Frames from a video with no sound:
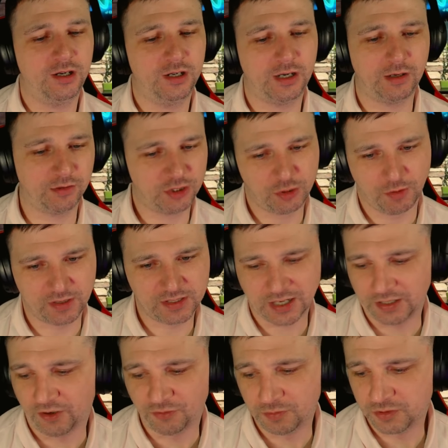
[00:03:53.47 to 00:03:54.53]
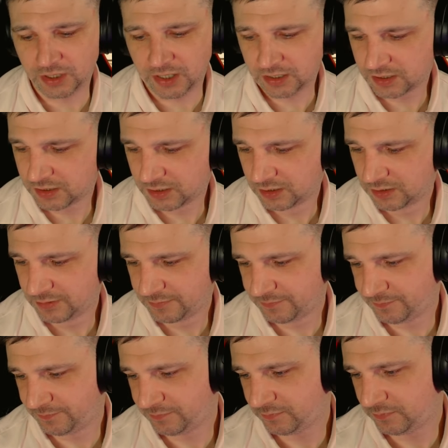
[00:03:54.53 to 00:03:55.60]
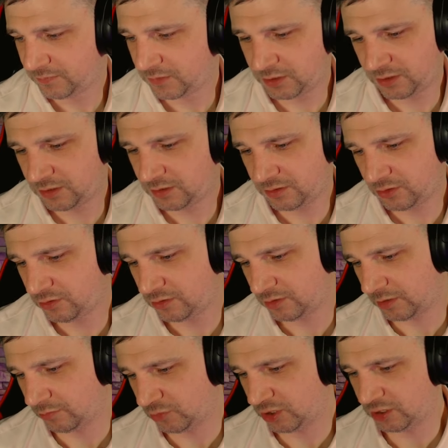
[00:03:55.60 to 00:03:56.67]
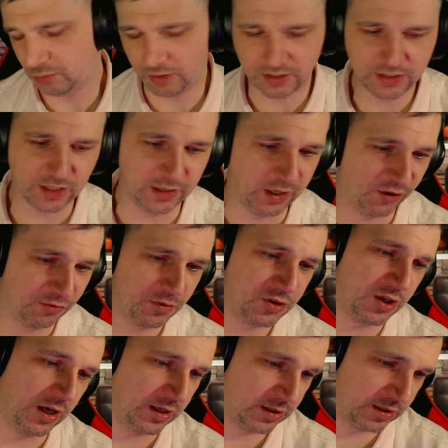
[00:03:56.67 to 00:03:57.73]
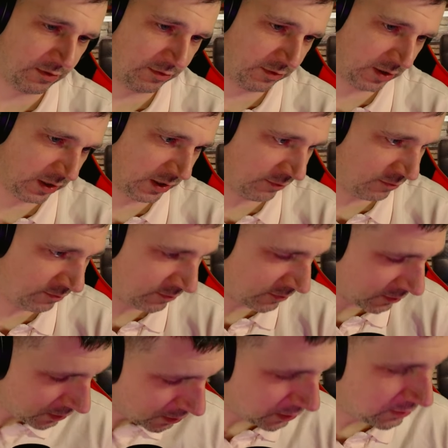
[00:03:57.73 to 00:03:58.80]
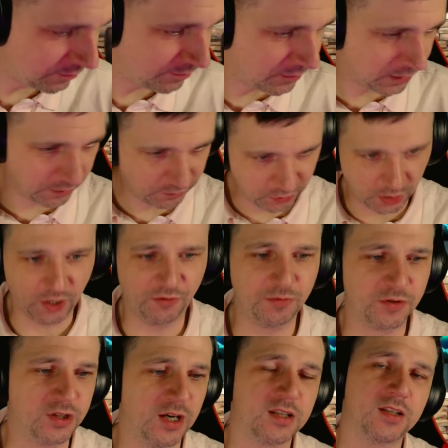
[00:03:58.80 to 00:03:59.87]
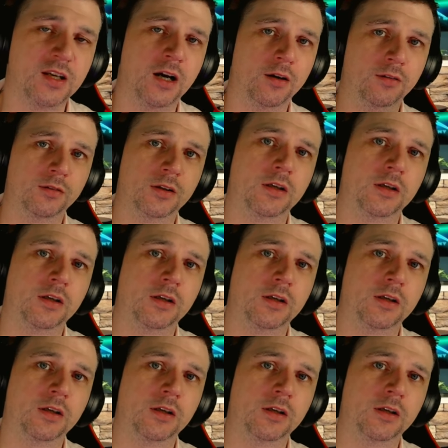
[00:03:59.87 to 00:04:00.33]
I just wanted to get that off my chest. Just, just, I'm just wanted to get that off my chest. I think I've got it off my chest now.